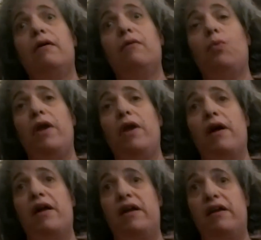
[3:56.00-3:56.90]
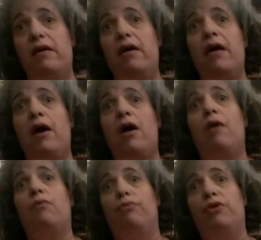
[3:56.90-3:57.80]
when I
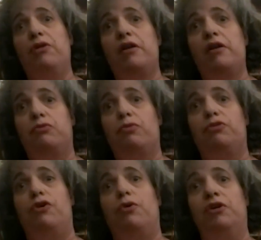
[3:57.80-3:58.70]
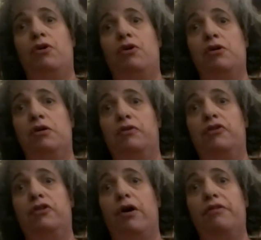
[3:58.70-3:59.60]
realized what was going on and
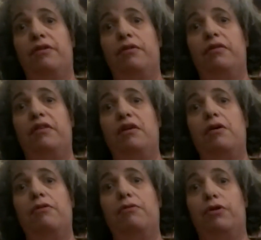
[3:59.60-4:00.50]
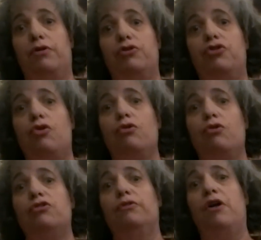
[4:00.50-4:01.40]
saw the other souls
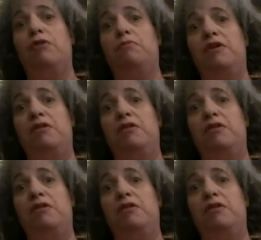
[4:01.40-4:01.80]
around me,